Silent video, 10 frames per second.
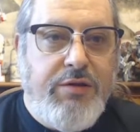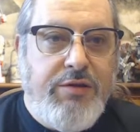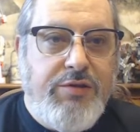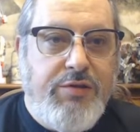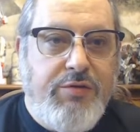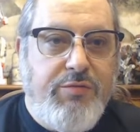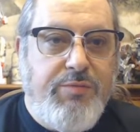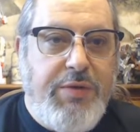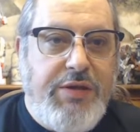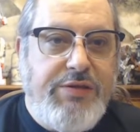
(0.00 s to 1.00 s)
So
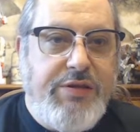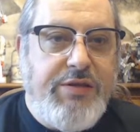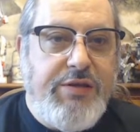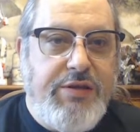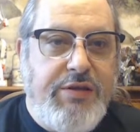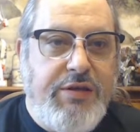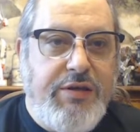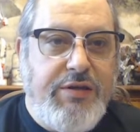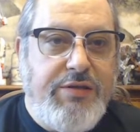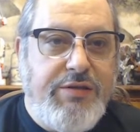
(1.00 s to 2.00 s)
basically,
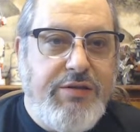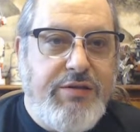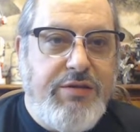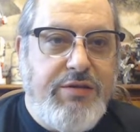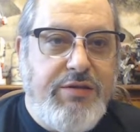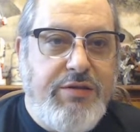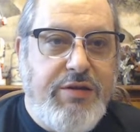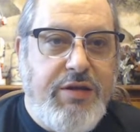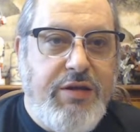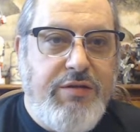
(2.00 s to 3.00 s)
it's
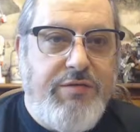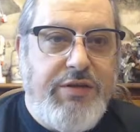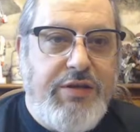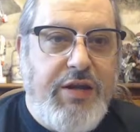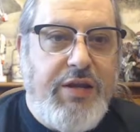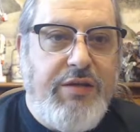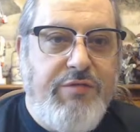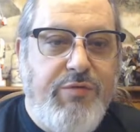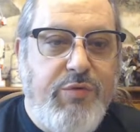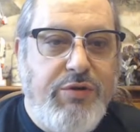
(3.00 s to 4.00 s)
kind of a tiny
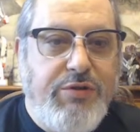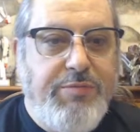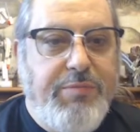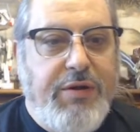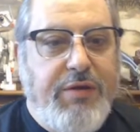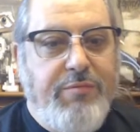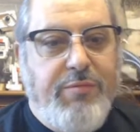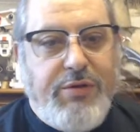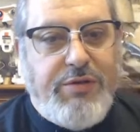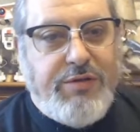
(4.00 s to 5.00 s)
force, but I am
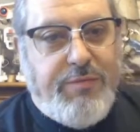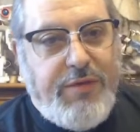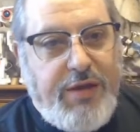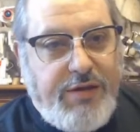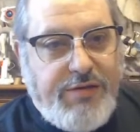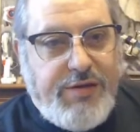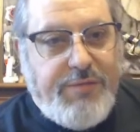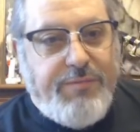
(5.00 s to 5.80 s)
putting some tanks up.